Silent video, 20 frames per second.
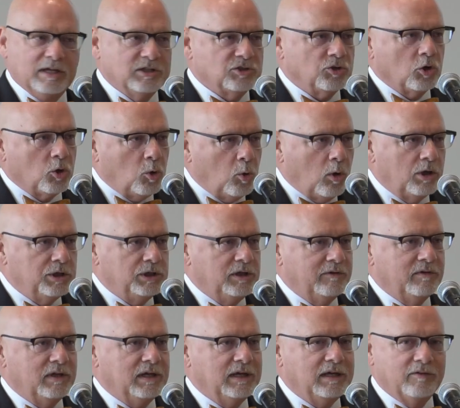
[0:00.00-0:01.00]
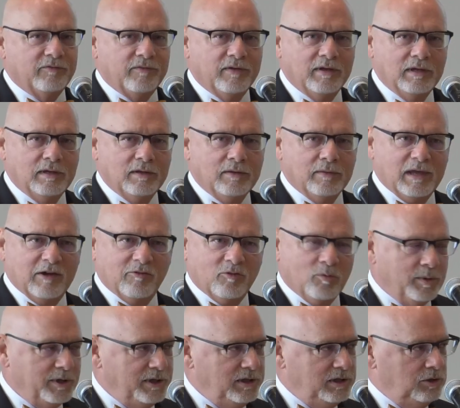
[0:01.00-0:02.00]
It's our quality of life.
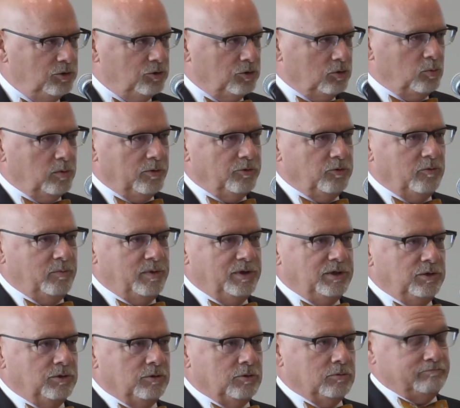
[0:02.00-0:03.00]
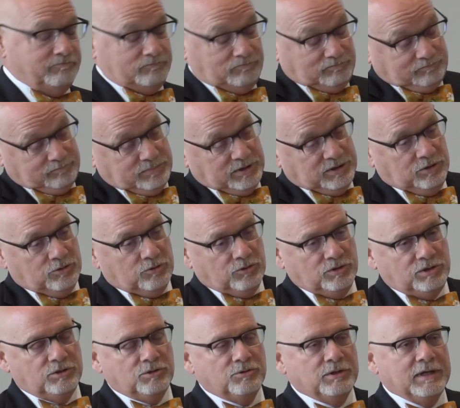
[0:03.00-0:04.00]
Everybody here, whether you've been here a
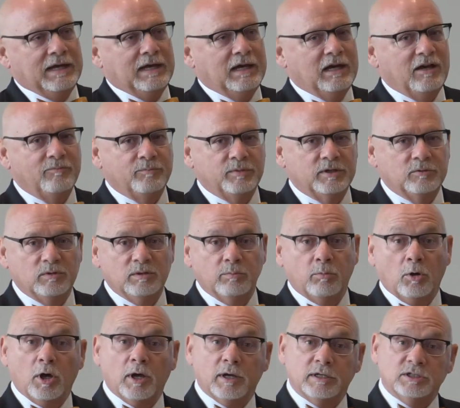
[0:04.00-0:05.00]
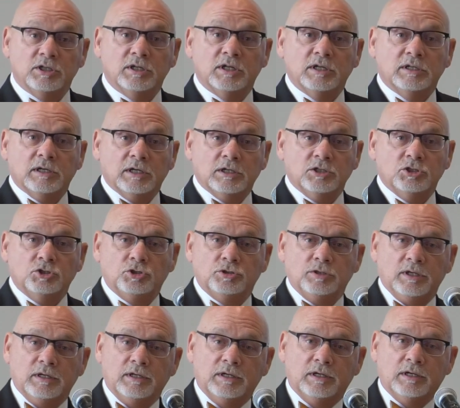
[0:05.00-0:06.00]
year and a half, but we bought in
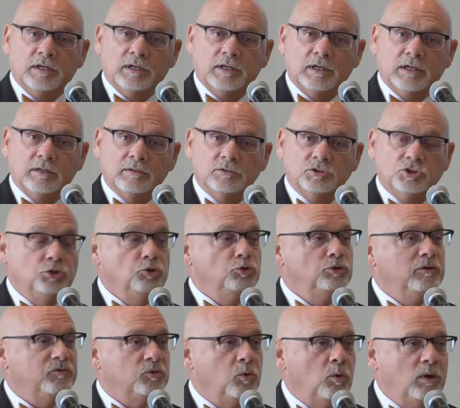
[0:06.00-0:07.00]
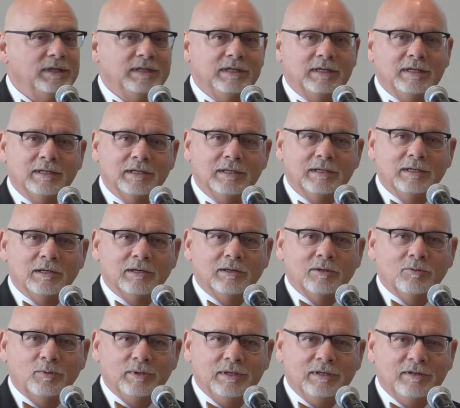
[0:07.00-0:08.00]
June of 20,
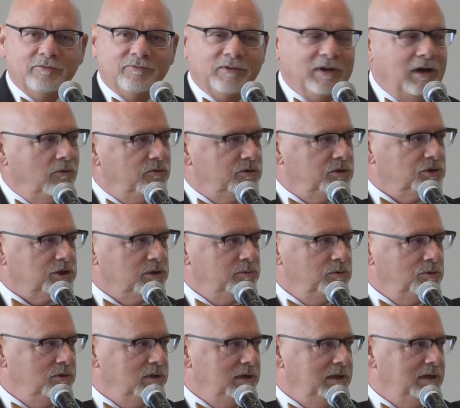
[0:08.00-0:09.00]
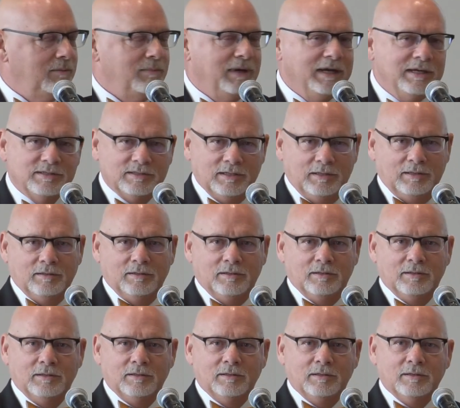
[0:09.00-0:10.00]
we found this community amazing.
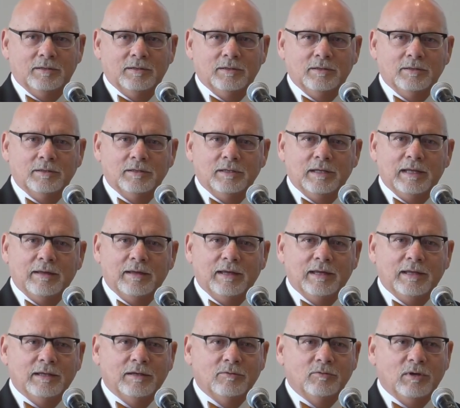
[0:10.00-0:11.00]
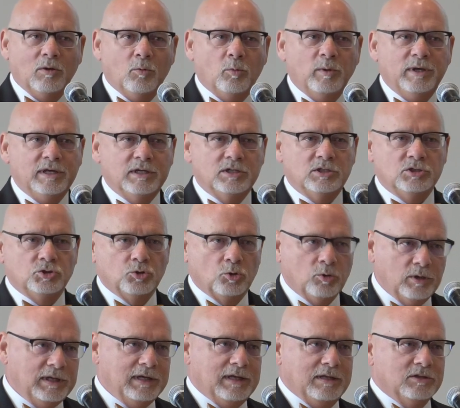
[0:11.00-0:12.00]
And we
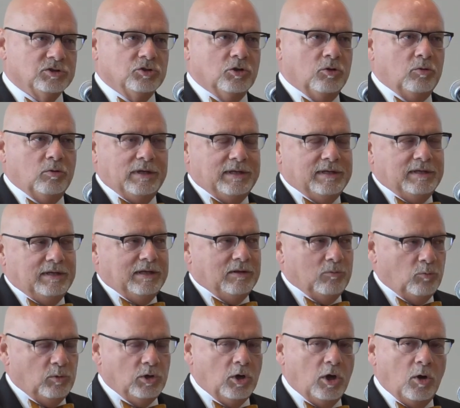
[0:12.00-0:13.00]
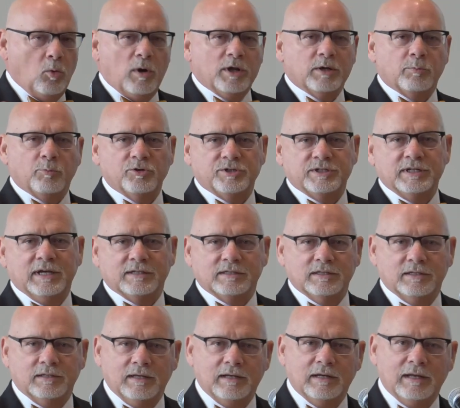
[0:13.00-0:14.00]
enjoy it, so we all want to protect it.